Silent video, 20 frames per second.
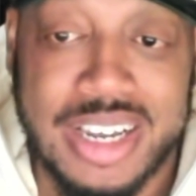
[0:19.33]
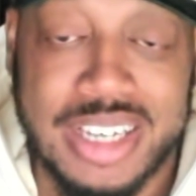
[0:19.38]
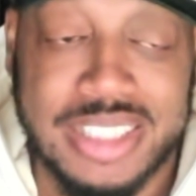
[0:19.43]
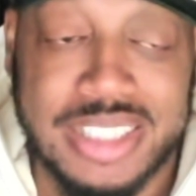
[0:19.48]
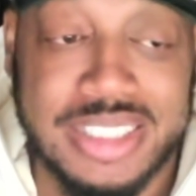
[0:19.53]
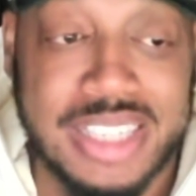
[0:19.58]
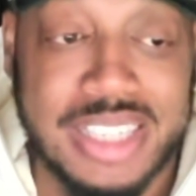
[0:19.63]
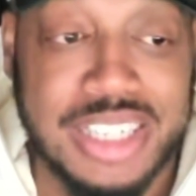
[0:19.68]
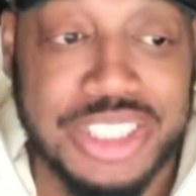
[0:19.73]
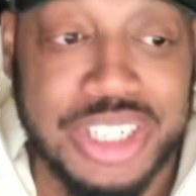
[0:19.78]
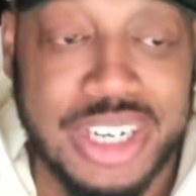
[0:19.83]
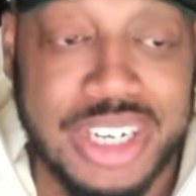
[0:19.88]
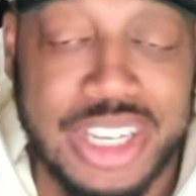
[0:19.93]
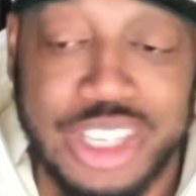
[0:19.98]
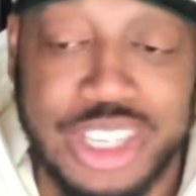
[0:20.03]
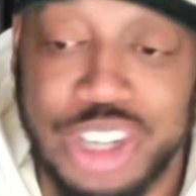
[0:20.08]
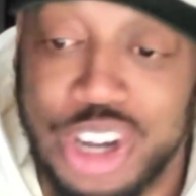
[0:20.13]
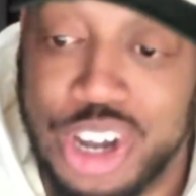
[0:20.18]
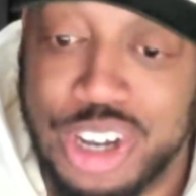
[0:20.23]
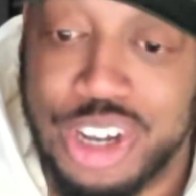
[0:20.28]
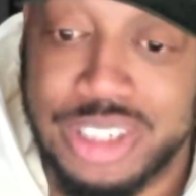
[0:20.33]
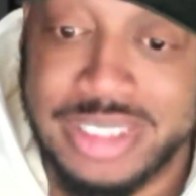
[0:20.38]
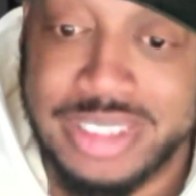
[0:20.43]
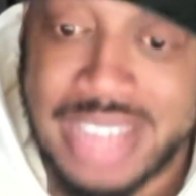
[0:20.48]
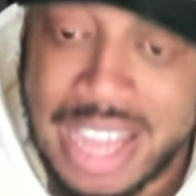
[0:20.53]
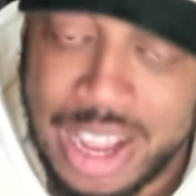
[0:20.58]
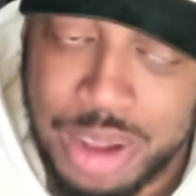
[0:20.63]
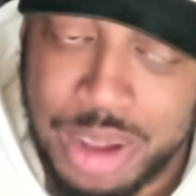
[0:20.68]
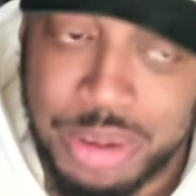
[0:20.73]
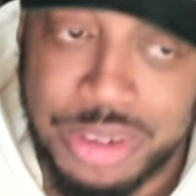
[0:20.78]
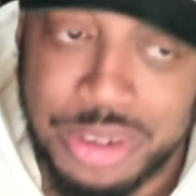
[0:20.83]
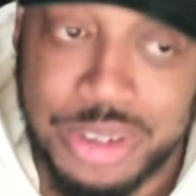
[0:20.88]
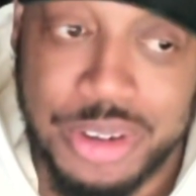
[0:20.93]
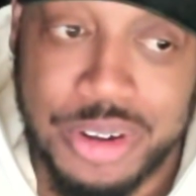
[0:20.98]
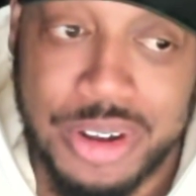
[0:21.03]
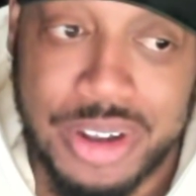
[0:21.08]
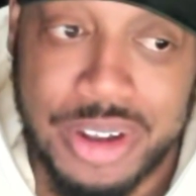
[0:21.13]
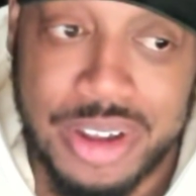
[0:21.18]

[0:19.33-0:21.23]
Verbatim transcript: essentially calls out